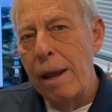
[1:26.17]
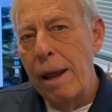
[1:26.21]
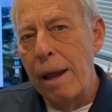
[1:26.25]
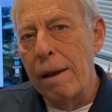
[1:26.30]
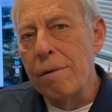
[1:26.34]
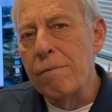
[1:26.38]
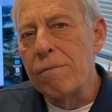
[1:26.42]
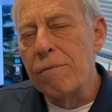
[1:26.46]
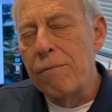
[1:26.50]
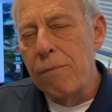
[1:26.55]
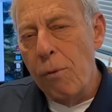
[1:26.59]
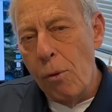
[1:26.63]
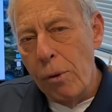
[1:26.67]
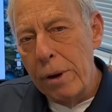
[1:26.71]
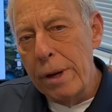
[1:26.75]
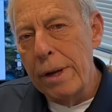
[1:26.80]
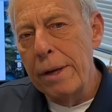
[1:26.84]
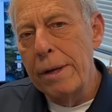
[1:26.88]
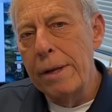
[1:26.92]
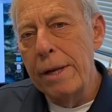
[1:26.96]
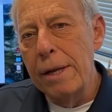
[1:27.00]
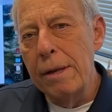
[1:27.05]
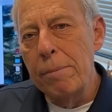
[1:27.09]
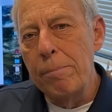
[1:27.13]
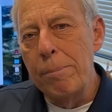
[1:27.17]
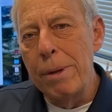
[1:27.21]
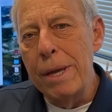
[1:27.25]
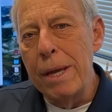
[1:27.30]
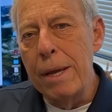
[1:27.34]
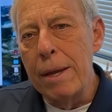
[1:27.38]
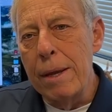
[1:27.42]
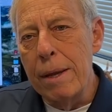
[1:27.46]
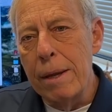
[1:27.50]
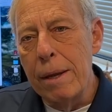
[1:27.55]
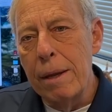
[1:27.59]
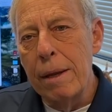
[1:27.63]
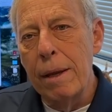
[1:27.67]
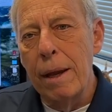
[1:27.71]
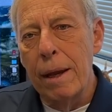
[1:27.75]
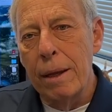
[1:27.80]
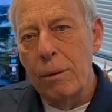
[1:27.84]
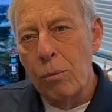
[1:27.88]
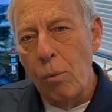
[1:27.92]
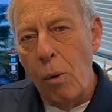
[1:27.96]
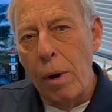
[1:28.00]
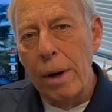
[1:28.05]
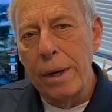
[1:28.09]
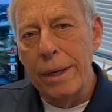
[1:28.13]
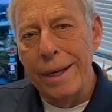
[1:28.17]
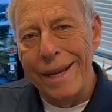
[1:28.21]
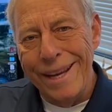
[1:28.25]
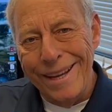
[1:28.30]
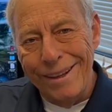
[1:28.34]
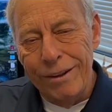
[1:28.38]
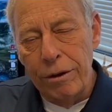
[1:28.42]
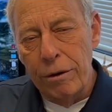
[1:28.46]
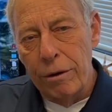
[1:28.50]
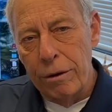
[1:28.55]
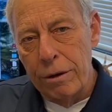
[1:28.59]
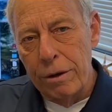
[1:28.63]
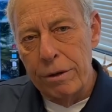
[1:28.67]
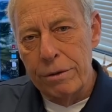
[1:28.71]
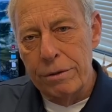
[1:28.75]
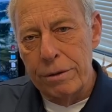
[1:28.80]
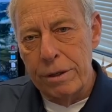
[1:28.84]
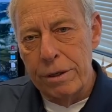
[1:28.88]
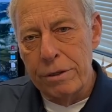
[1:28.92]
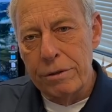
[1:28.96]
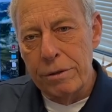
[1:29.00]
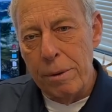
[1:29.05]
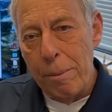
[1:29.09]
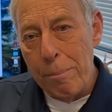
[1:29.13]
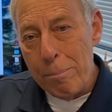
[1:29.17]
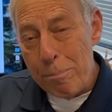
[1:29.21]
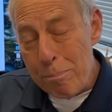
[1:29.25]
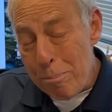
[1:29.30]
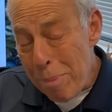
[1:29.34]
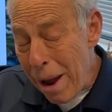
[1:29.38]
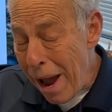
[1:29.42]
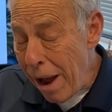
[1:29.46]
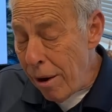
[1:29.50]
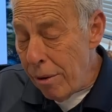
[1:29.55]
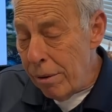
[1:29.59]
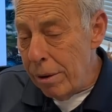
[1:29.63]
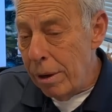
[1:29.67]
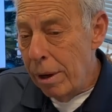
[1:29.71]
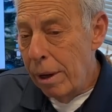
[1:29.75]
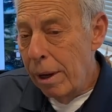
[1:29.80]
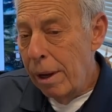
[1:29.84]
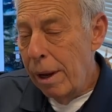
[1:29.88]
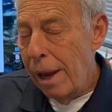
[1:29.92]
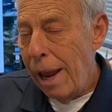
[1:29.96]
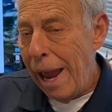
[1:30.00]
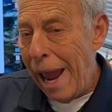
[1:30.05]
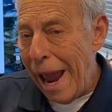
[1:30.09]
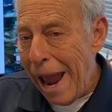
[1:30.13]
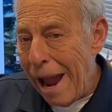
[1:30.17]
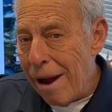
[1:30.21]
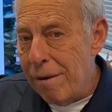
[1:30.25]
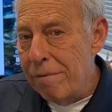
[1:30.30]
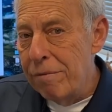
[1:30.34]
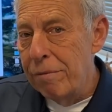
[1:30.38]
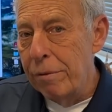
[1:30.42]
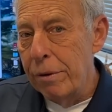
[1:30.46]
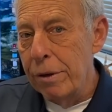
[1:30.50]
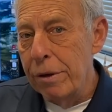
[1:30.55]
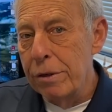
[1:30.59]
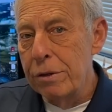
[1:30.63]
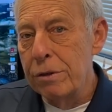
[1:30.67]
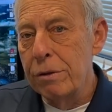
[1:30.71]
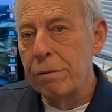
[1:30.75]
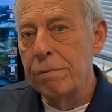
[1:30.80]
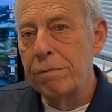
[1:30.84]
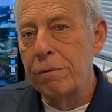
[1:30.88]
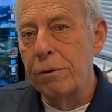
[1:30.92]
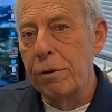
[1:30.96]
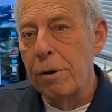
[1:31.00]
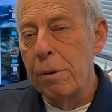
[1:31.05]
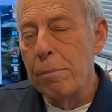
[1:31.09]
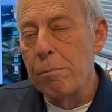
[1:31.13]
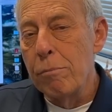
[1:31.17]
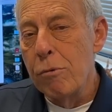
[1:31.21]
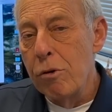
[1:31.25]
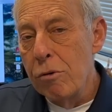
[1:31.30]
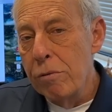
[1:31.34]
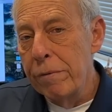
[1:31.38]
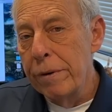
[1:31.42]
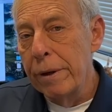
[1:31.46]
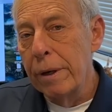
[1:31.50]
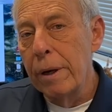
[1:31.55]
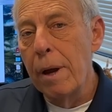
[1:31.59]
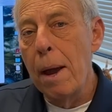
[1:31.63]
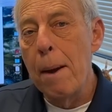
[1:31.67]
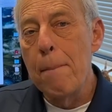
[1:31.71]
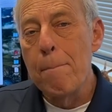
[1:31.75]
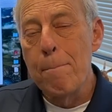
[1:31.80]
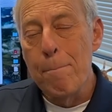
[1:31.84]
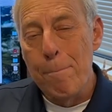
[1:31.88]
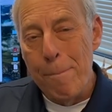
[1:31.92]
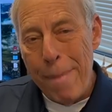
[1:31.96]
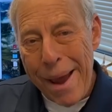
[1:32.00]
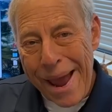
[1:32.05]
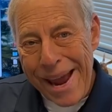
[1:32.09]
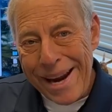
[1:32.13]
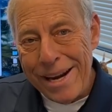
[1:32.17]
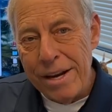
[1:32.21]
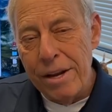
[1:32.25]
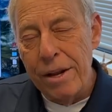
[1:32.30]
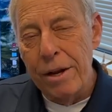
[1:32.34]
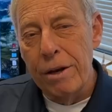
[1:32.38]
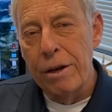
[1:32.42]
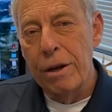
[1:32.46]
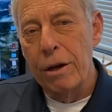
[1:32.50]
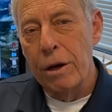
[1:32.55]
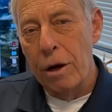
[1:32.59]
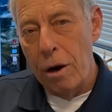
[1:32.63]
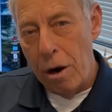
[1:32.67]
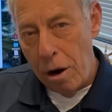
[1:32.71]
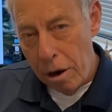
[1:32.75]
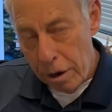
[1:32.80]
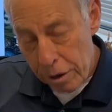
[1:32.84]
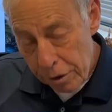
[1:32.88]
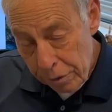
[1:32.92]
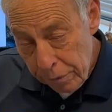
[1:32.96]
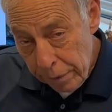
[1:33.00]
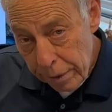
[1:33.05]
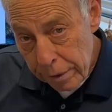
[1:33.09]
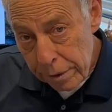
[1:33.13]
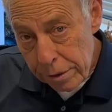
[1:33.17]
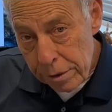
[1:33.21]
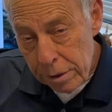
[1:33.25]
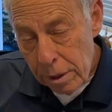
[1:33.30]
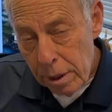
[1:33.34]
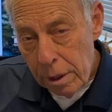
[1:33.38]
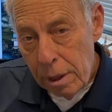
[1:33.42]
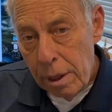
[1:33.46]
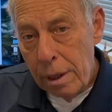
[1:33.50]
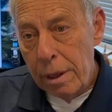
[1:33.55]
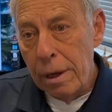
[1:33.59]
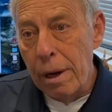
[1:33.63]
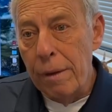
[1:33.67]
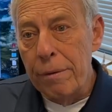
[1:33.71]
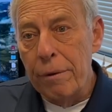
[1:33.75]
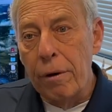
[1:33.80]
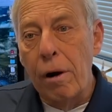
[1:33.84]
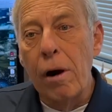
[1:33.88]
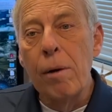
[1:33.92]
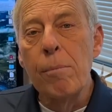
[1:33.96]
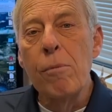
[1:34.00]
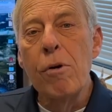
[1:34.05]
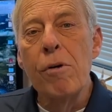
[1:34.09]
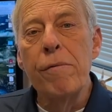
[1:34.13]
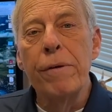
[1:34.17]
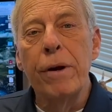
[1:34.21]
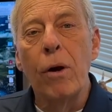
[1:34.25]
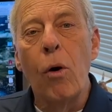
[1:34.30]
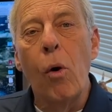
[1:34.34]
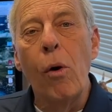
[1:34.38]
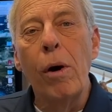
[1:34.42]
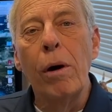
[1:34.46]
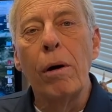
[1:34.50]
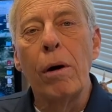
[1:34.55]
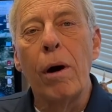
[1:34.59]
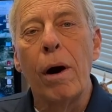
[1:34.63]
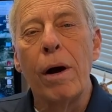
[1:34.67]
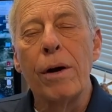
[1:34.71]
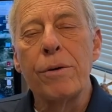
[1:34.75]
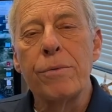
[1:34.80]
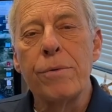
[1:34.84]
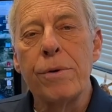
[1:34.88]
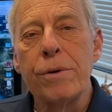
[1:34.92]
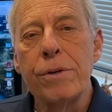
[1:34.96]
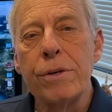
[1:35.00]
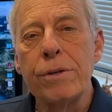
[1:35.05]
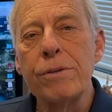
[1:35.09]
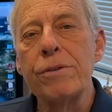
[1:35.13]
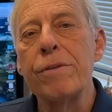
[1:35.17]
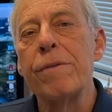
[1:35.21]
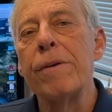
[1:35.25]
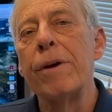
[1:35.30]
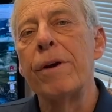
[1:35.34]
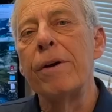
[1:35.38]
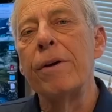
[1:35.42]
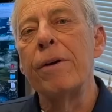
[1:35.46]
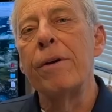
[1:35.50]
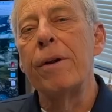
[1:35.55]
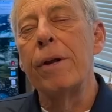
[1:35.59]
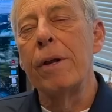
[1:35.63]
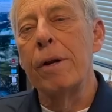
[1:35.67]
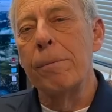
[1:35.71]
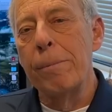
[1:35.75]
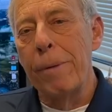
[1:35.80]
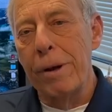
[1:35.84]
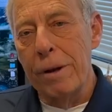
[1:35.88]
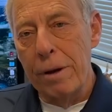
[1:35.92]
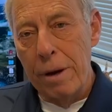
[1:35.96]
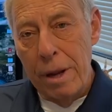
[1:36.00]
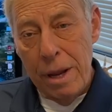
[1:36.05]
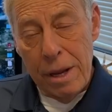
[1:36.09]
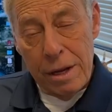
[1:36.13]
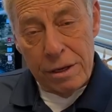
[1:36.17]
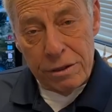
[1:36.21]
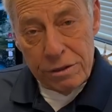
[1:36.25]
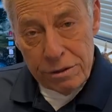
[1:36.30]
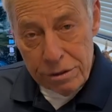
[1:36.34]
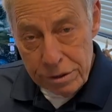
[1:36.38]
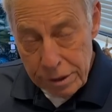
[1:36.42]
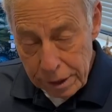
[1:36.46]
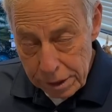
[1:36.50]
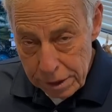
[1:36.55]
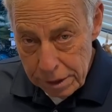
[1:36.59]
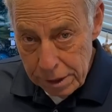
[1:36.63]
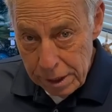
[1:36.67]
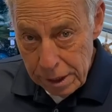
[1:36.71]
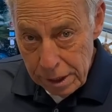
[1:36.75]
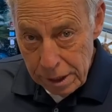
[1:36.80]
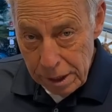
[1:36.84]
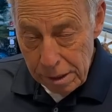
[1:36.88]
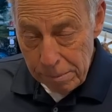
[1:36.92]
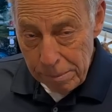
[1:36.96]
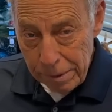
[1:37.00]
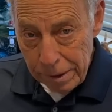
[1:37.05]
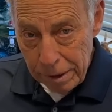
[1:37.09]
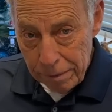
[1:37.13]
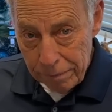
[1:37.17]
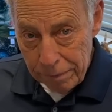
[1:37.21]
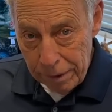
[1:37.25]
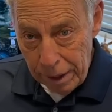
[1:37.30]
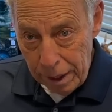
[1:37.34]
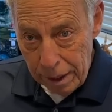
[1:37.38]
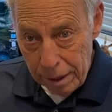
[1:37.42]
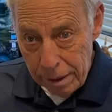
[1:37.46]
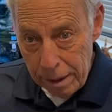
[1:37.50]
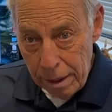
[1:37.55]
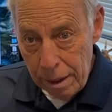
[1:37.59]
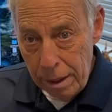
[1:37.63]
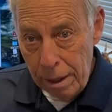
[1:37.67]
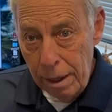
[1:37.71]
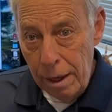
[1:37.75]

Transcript: And 40 dB at 1 kilohertz is about average for a moving magnet cartridge. Now there are moving coil cartridges, there you need about 60 dB of gain.